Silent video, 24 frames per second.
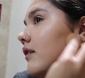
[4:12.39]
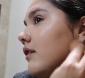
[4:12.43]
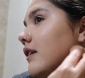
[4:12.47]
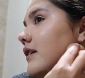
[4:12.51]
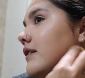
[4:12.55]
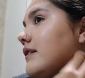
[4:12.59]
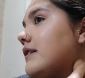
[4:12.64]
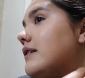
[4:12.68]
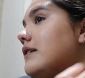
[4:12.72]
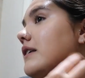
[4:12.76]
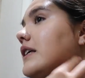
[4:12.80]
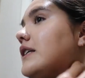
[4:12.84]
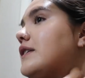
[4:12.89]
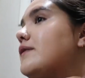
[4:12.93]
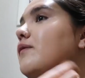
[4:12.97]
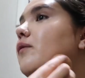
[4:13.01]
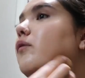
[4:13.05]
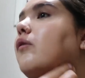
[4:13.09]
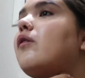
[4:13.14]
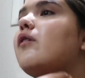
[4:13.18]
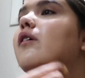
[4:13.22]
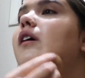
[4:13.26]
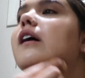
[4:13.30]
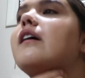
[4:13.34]
this is as
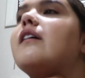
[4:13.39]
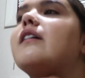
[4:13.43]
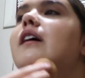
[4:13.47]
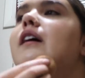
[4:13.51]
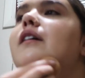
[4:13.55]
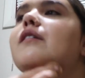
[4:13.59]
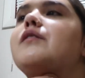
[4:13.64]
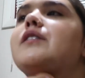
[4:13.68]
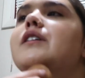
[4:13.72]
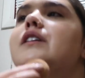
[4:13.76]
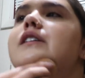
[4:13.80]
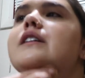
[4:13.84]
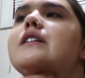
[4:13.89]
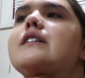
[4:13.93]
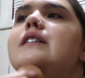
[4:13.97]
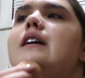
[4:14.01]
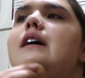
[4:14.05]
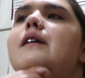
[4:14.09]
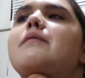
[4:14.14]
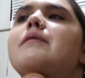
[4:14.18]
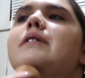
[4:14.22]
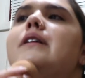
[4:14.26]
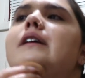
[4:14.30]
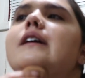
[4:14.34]
full coverage as
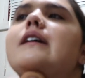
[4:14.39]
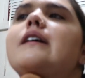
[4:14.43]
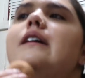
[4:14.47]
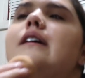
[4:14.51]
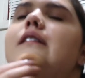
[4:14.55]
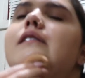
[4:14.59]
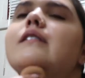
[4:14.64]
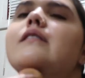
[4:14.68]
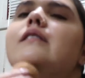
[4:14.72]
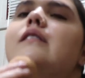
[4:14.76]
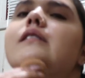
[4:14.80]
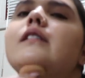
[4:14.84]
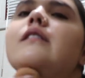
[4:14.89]
I'm gonna get.